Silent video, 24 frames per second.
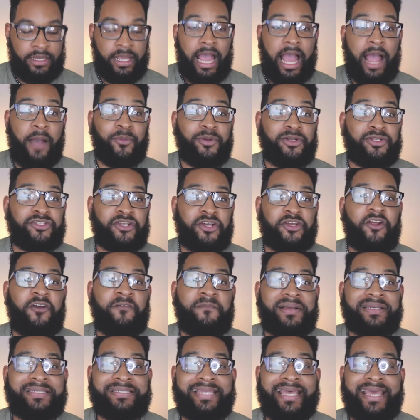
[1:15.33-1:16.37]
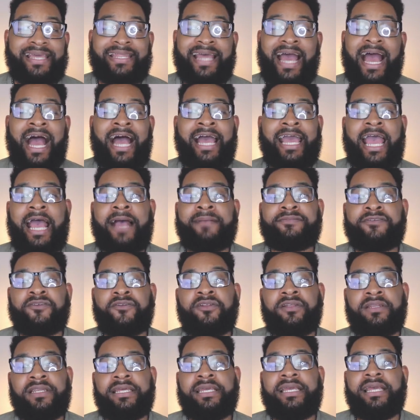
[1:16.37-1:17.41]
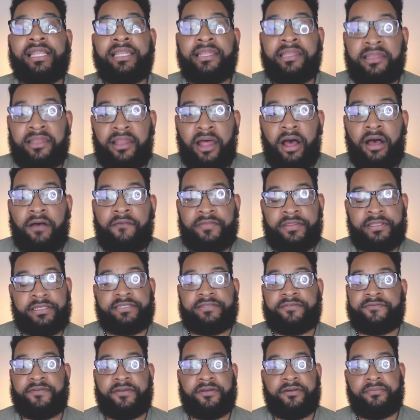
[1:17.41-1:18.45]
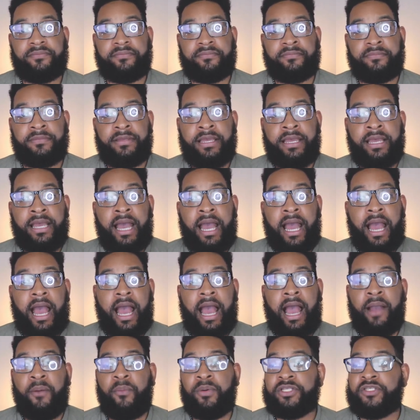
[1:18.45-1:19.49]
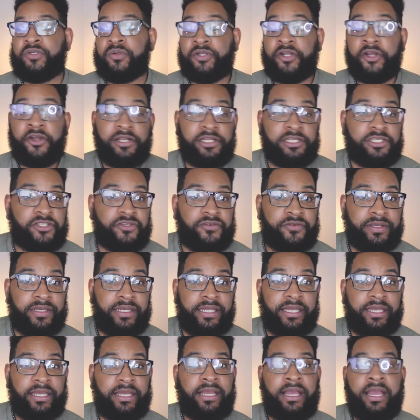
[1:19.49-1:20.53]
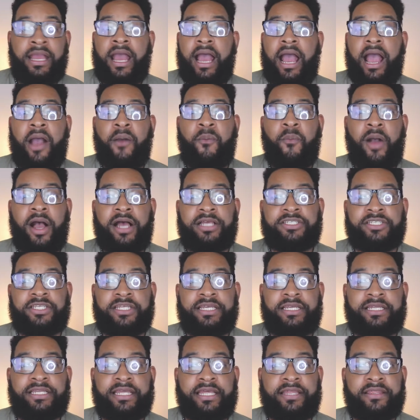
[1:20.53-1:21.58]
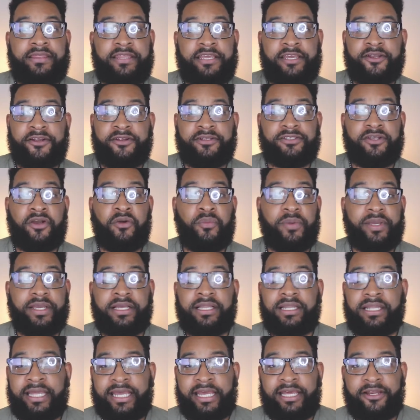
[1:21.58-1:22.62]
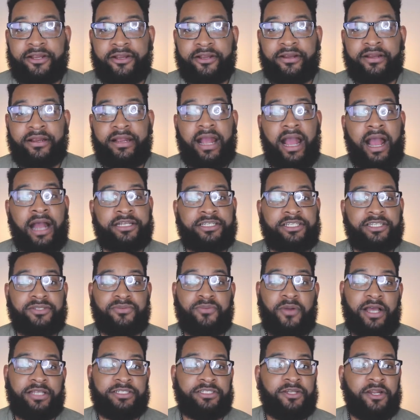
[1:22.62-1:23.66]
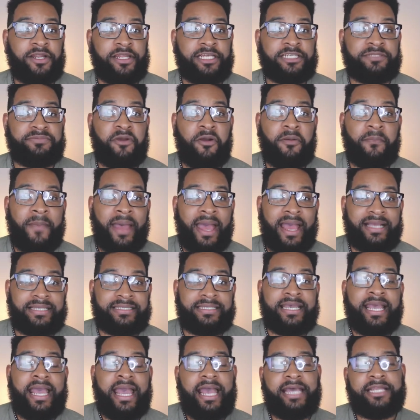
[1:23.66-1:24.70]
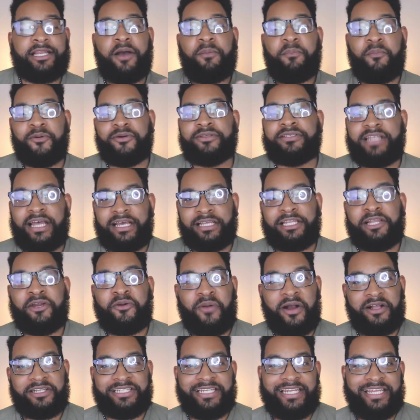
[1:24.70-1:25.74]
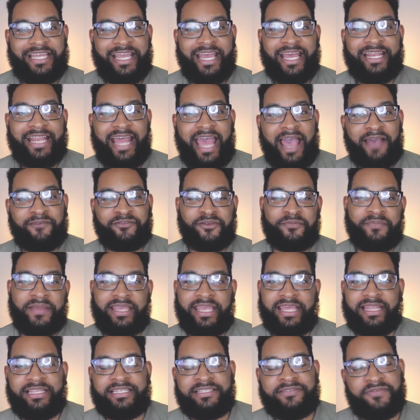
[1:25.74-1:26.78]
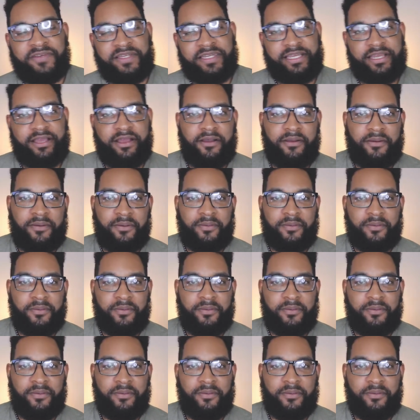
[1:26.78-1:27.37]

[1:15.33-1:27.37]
I want to start off by saying that I absolutely love this film. I went to an early screening, I watched it in theaters a week later, I just watched it on HBO Max, and I'll most likely watch it again after making this video.